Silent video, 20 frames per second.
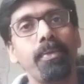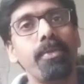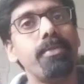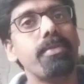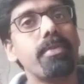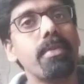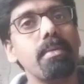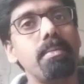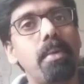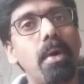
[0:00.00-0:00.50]

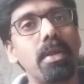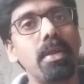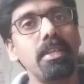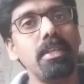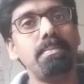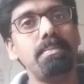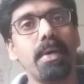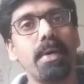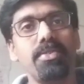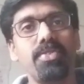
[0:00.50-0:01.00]
So born
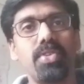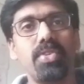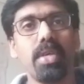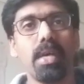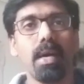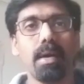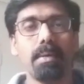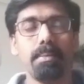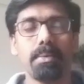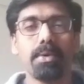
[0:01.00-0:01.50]
in
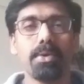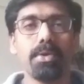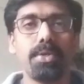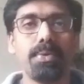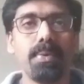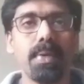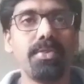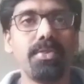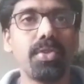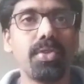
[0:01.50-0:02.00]
Punjab,
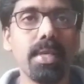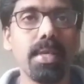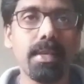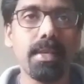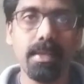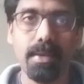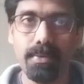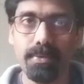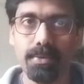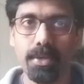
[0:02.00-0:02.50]
Khushwant
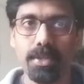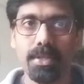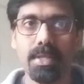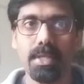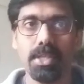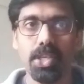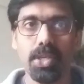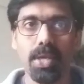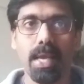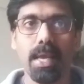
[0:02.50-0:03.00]
Singh was
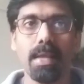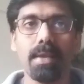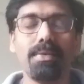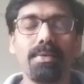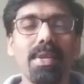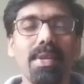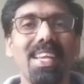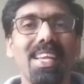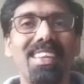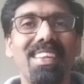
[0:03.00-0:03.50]

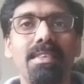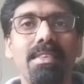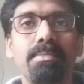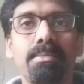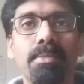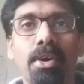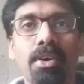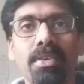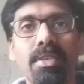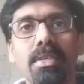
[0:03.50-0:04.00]
educated in
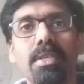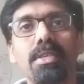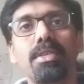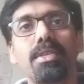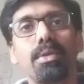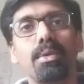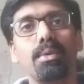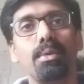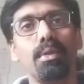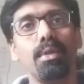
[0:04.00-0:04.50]
Modern
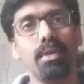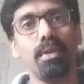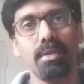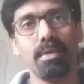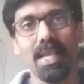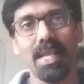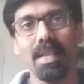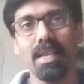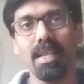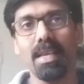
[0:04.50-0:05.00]
School, New
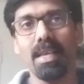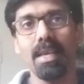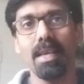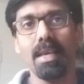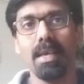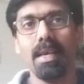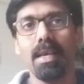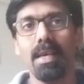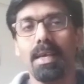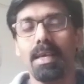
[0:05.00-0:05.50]
Delhi,
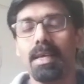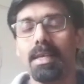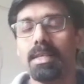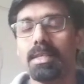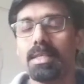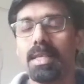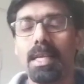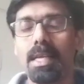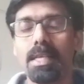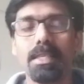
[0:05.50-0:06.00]

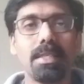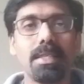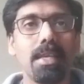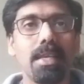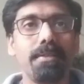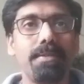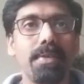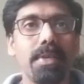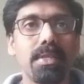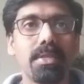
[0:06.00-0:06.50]
St.
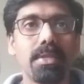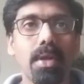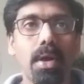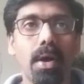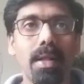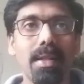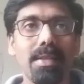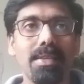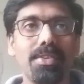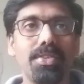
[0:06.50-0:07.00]
Stephen's
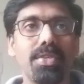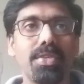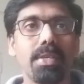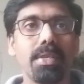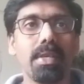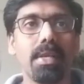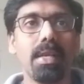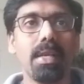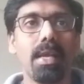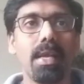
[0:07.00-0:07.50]
College,
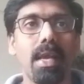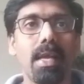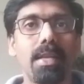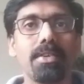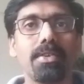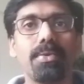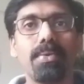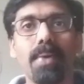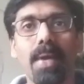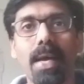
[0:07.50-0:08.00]

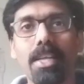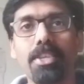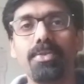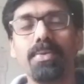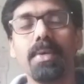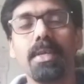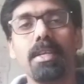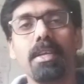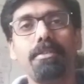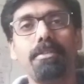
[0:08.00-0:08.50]
and
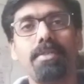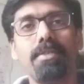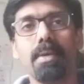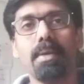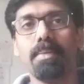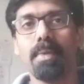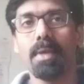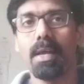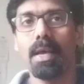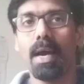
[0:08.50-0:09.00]
graduated
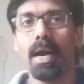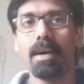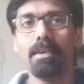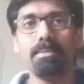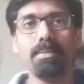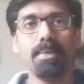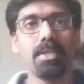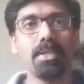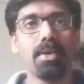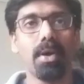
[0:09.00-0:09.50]
from the
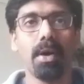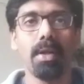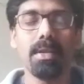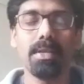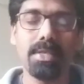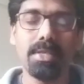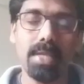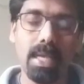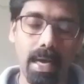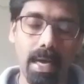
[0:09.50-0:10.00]
Government
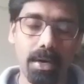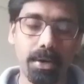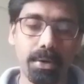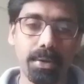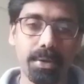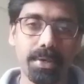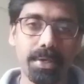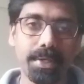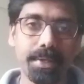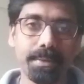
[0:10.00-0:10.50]
College,
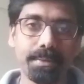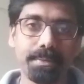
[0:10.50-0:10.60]
Lahore.